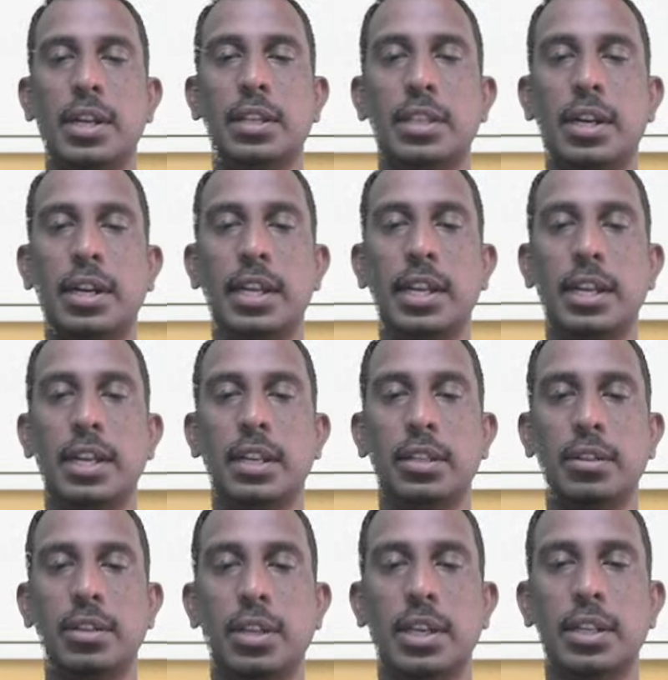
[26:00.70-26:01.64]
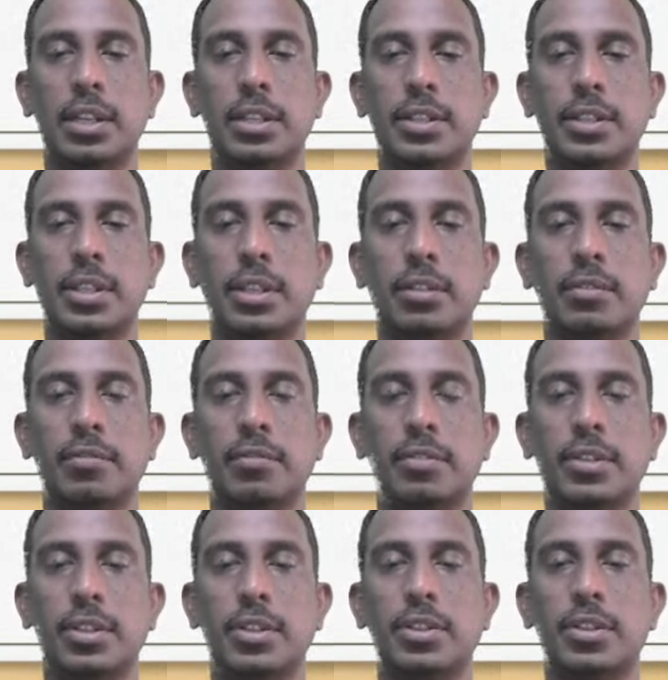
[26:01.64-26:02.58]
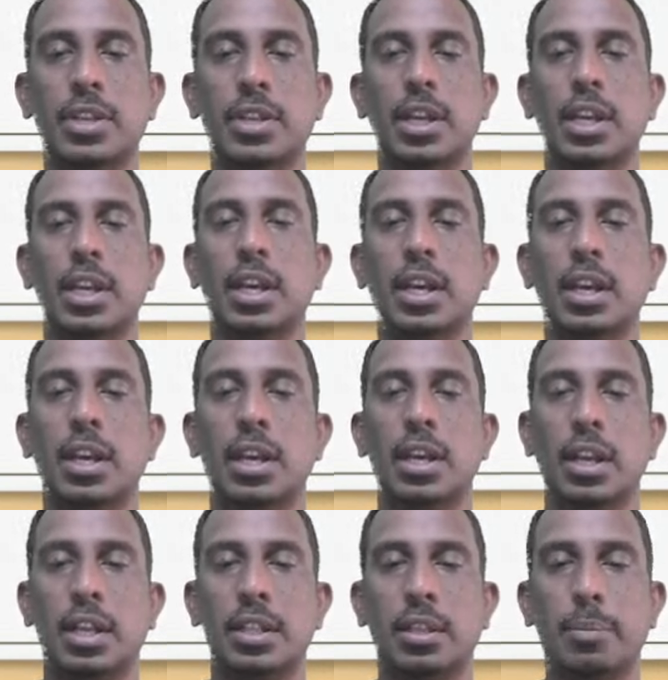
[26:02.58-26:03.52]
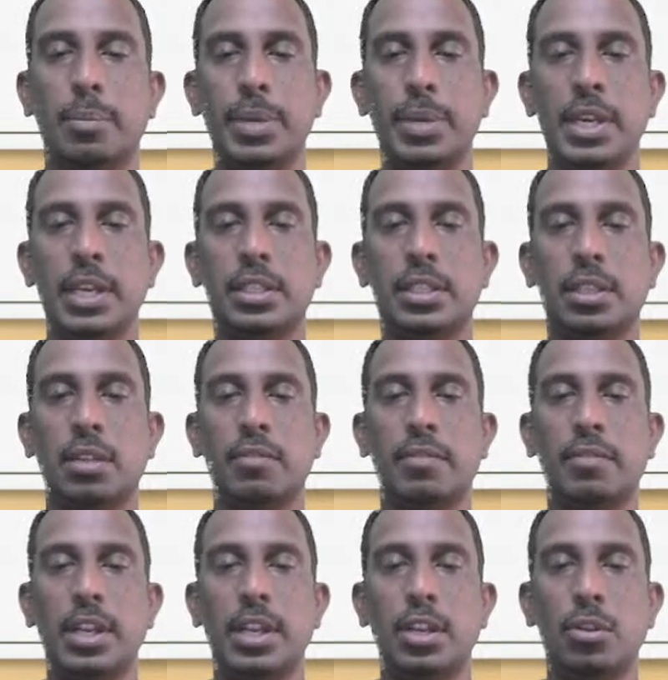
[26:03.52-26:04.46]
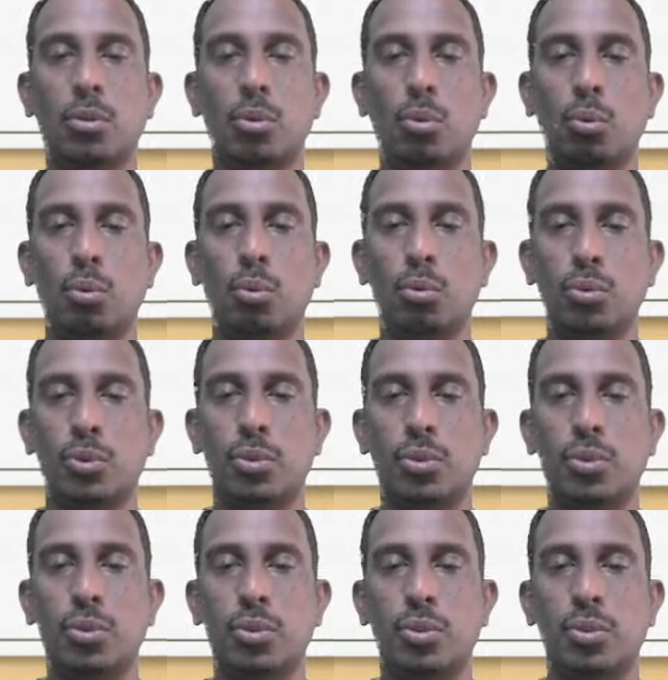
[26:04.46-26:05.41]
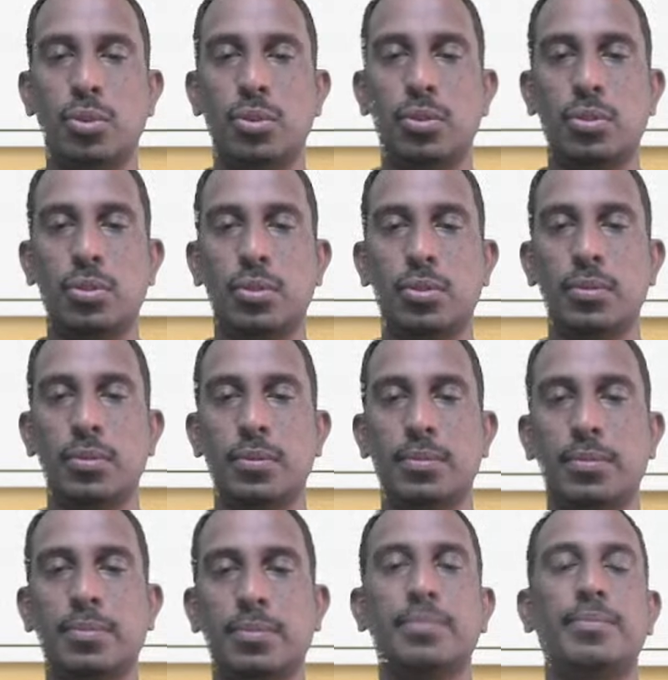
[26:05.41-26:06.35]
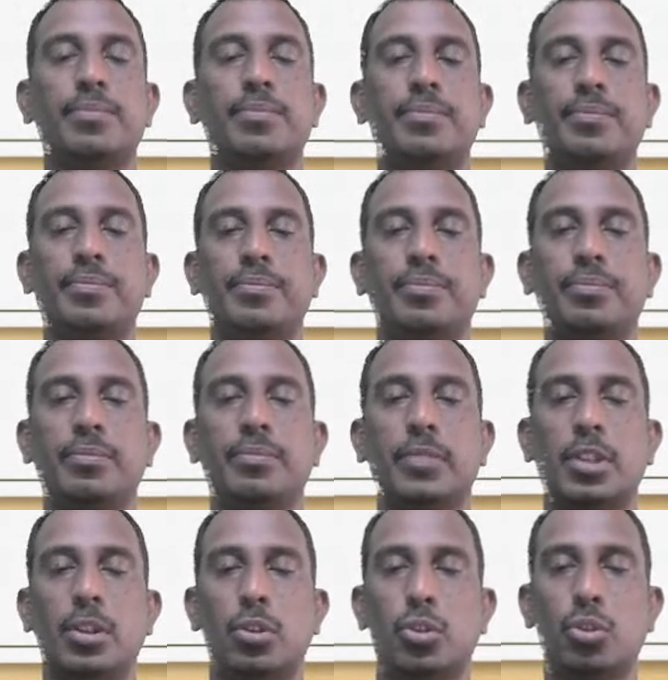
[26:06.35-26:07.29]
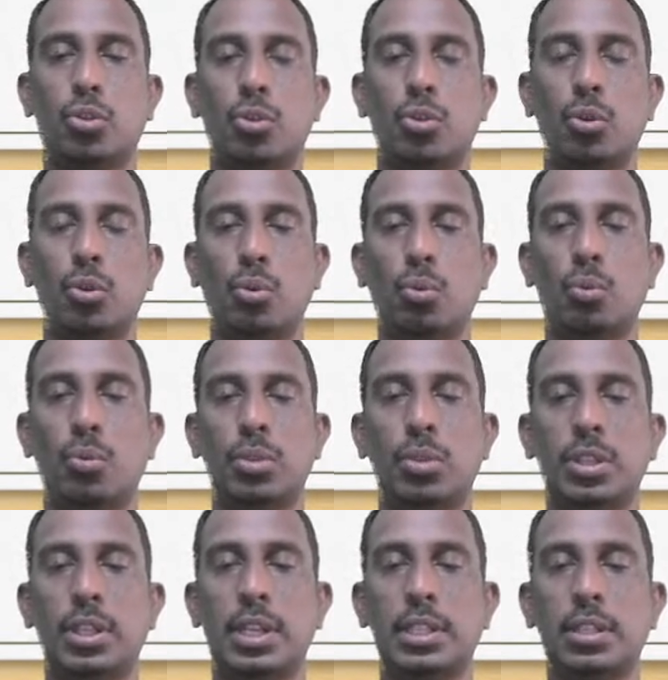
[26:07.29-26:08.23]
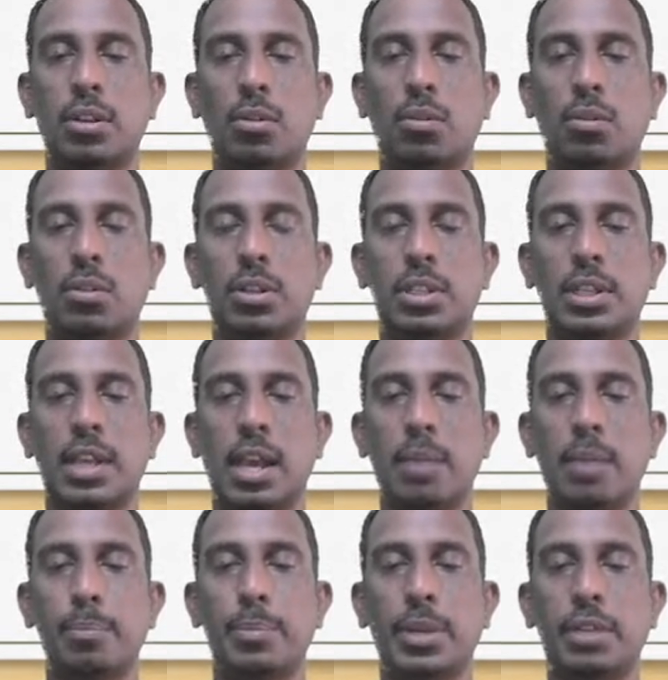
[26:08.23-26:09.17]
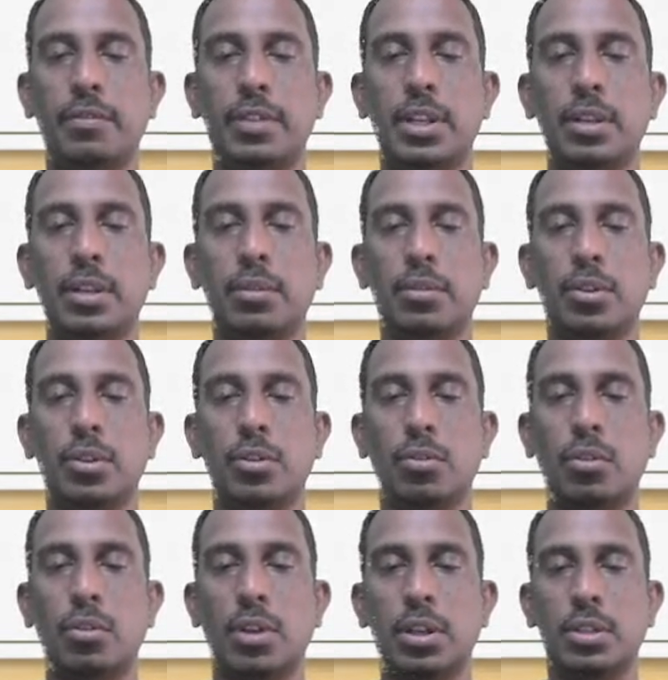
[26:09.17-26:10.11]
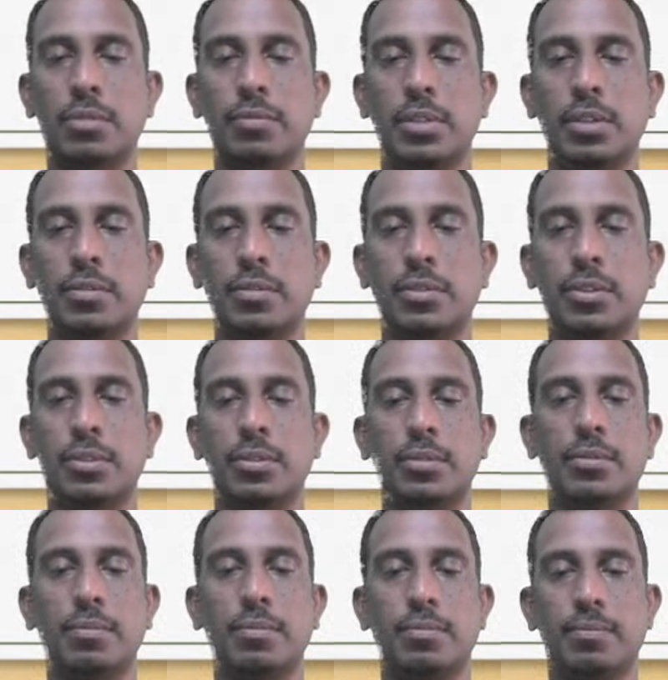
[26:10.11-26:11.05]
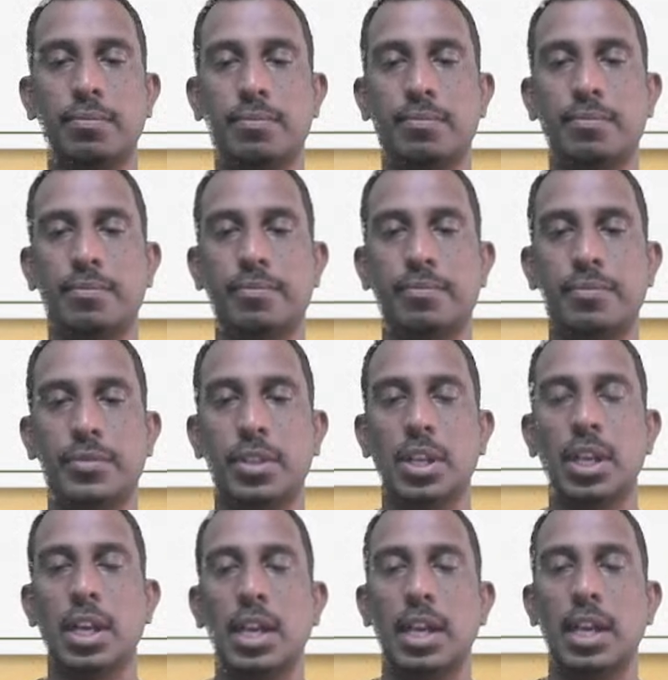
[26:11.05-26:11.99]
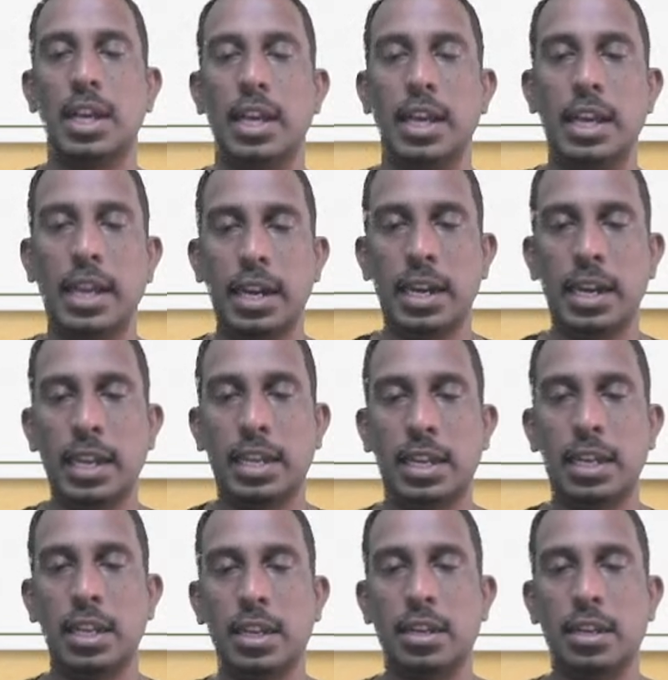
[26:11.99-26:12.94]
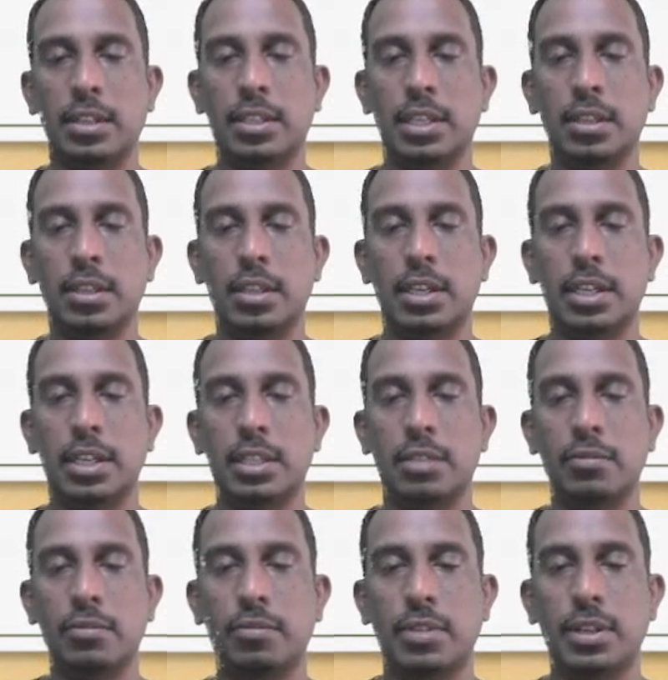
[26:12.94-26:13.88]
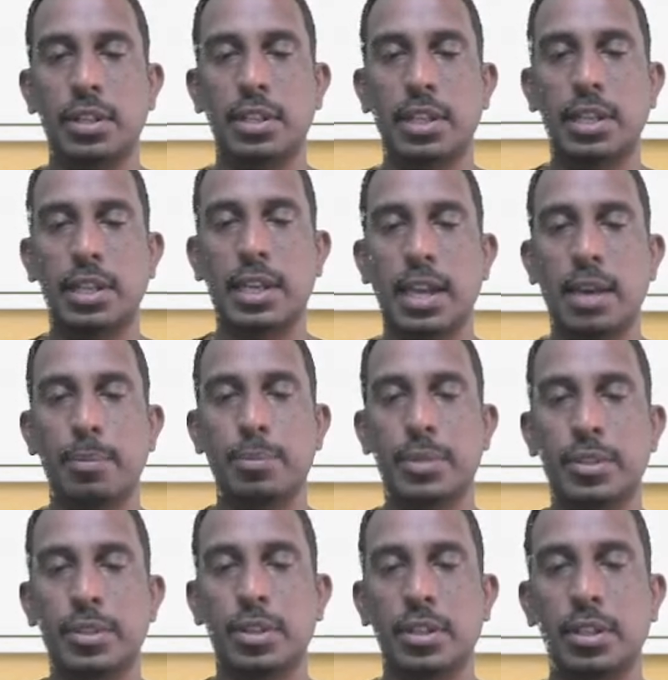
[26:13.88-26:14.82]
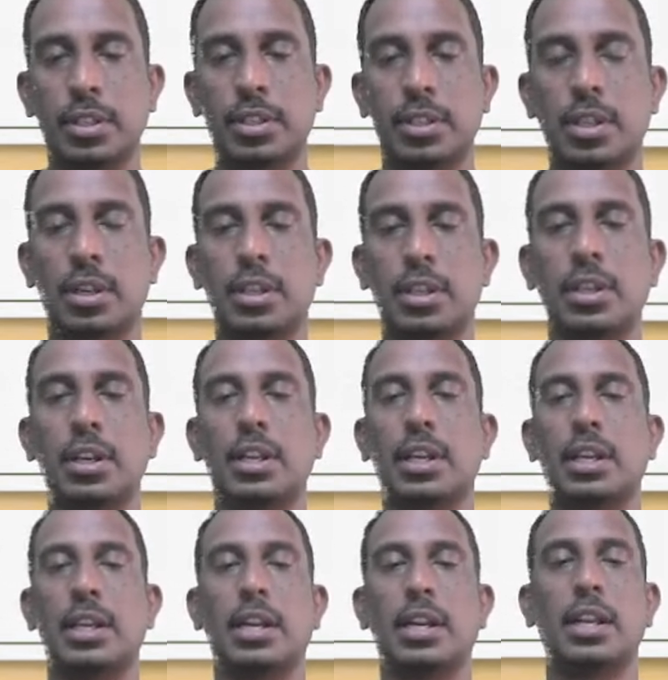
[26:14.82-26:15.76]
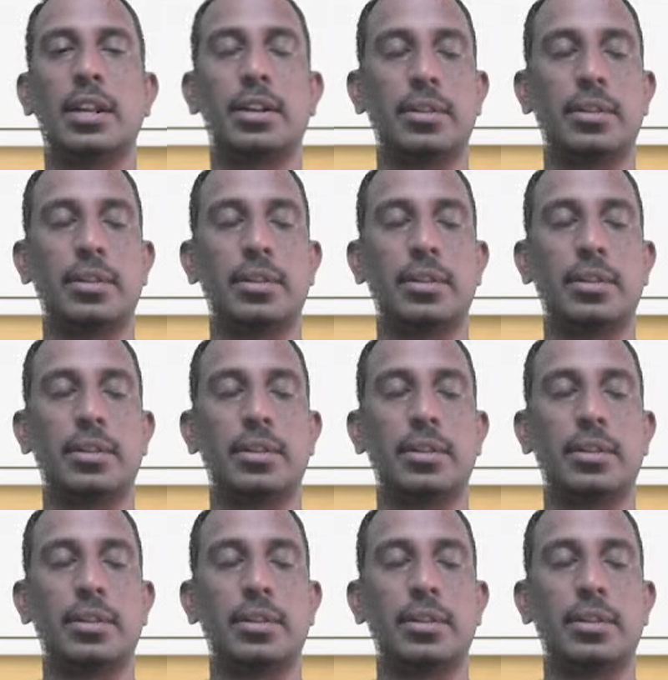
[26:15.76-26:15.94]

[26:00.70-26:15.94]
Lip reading: the reading you can see, which is the peaks are very close, slow, there is a large gap between QRS waves. Irregular, see, you can see when the gaps of this are irregular.